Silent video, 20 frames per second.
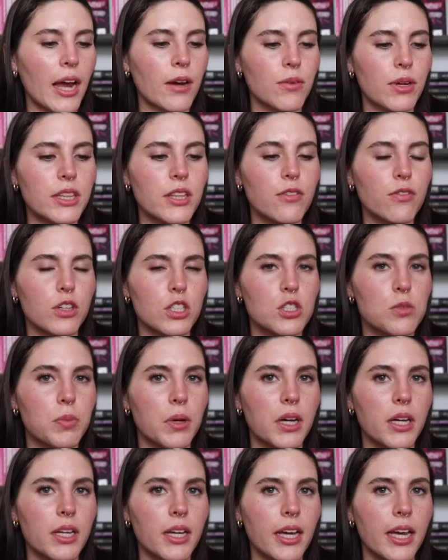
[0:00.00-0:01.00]
I read the first
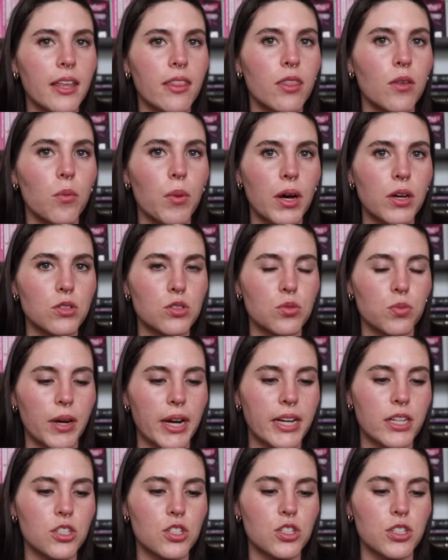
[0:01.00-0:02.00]
book in the Wells
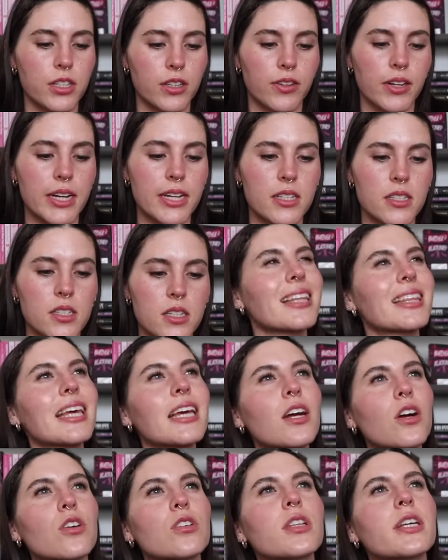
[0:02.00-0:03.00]
Ranch series I
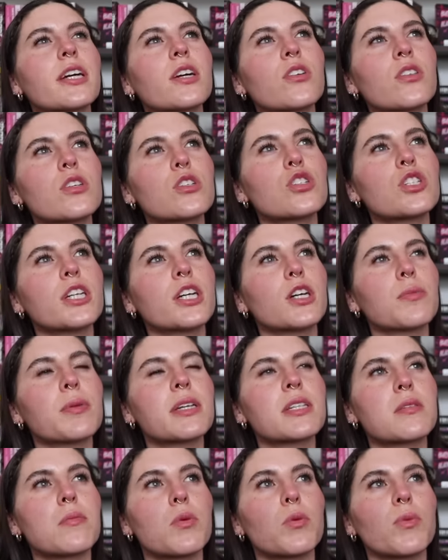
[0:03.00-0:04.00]
think earlier this year
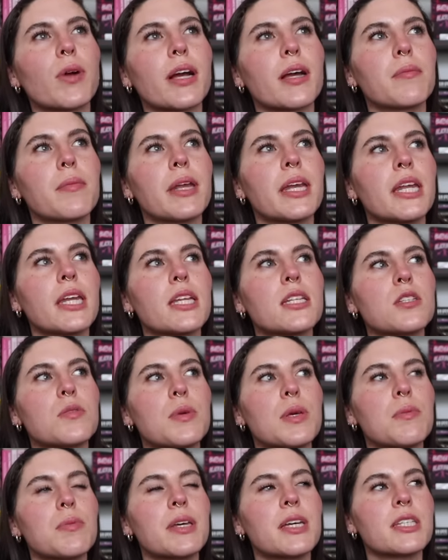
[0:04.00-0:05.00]
because someone recommended it to
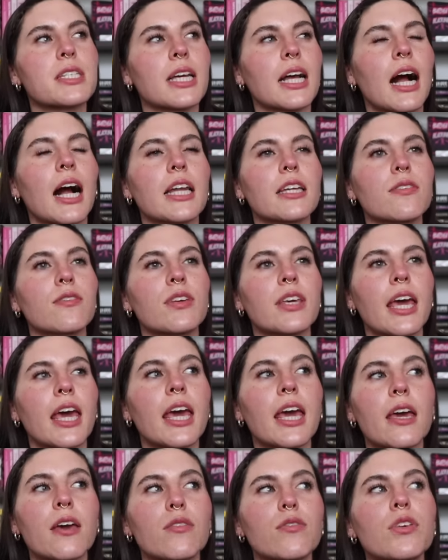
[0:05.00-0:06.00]
me because it kind of
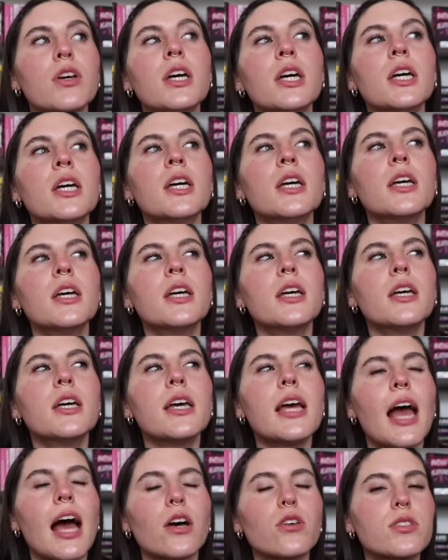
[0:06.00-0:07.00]
gave
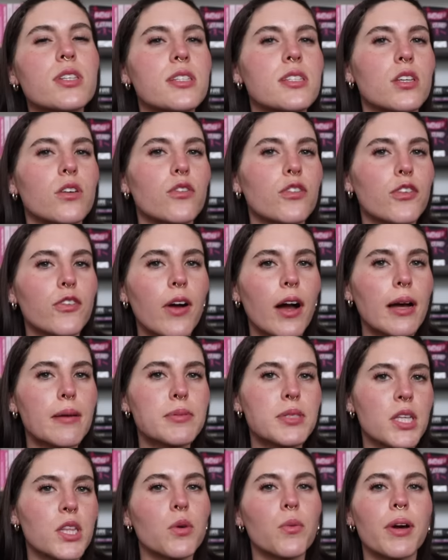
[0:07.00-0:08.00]
Elsie Silver
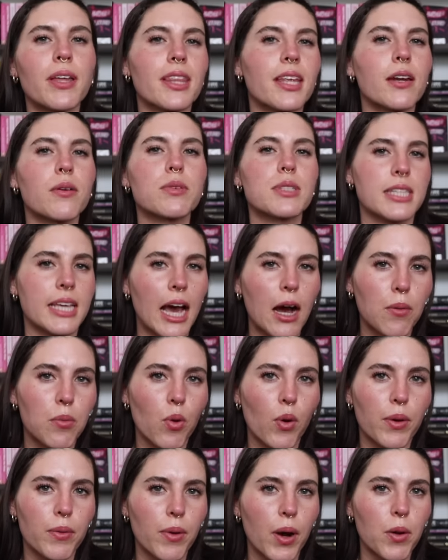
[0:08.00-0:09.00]
vibes in the way that it was
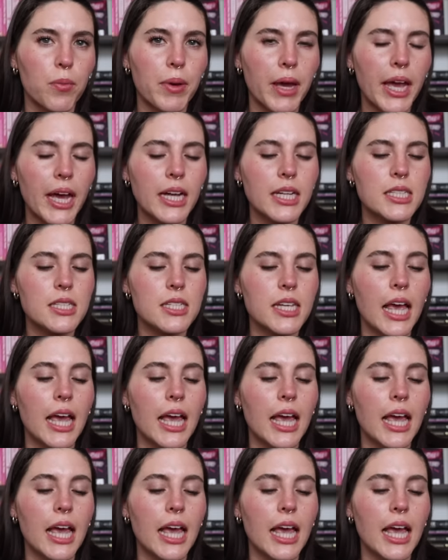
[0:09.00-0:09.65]
cowboy romance